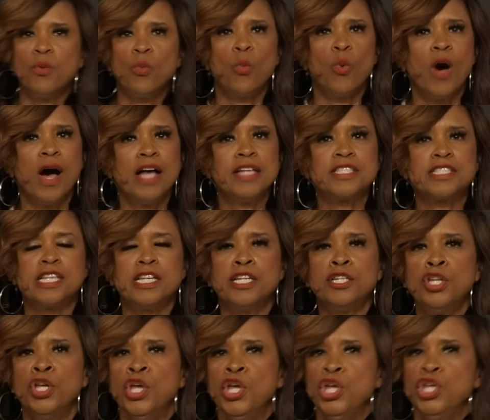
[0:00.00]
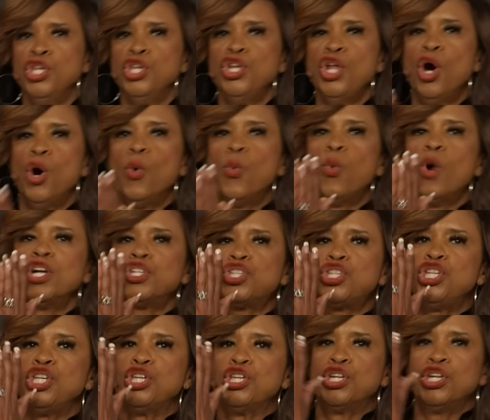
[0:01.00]
It wasn't, you know,
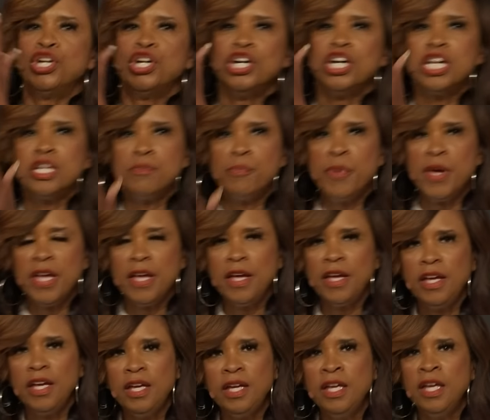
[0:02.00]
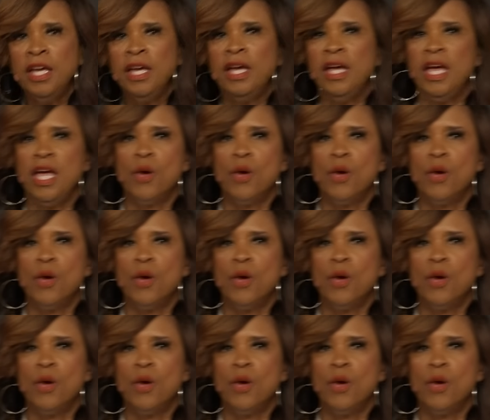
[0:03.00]
what she could be.